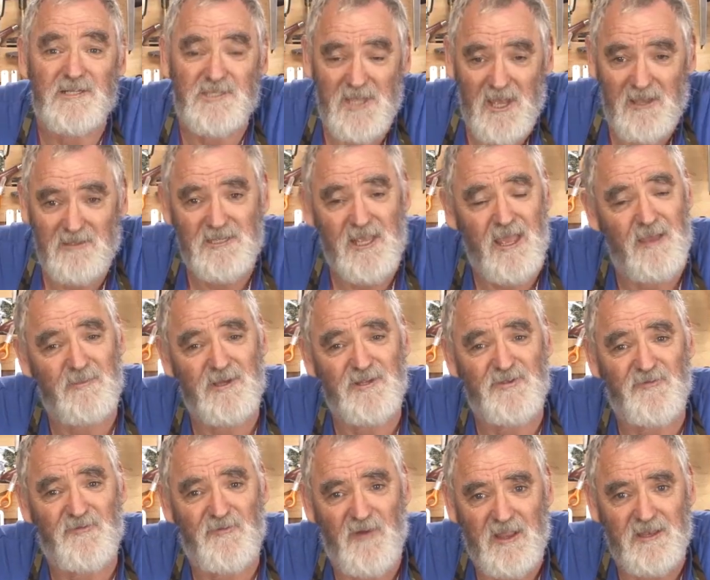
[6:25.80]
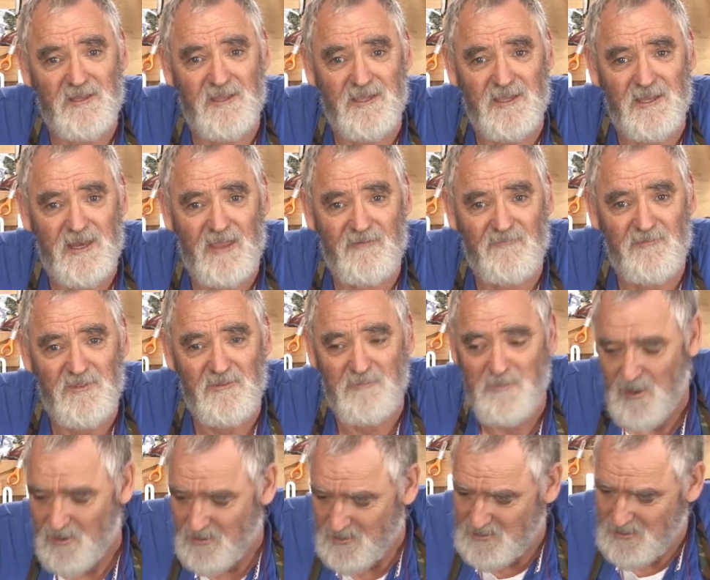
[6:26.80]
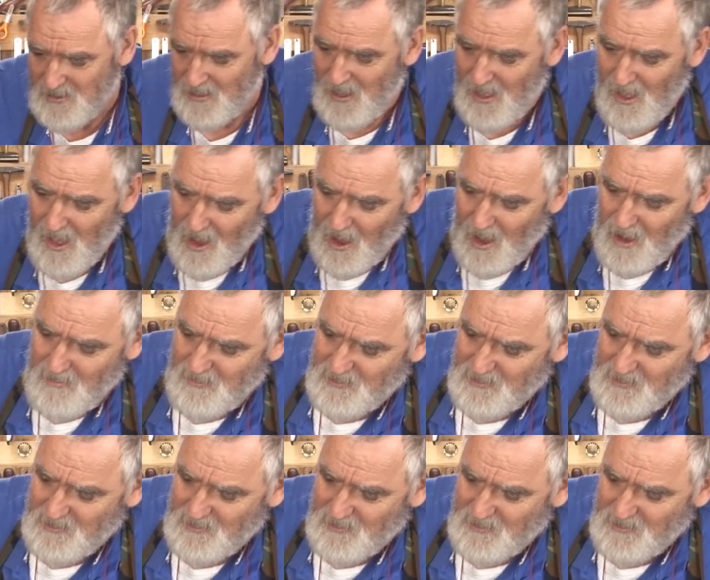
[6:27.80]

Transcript: it shows how much fun you can have with a box. I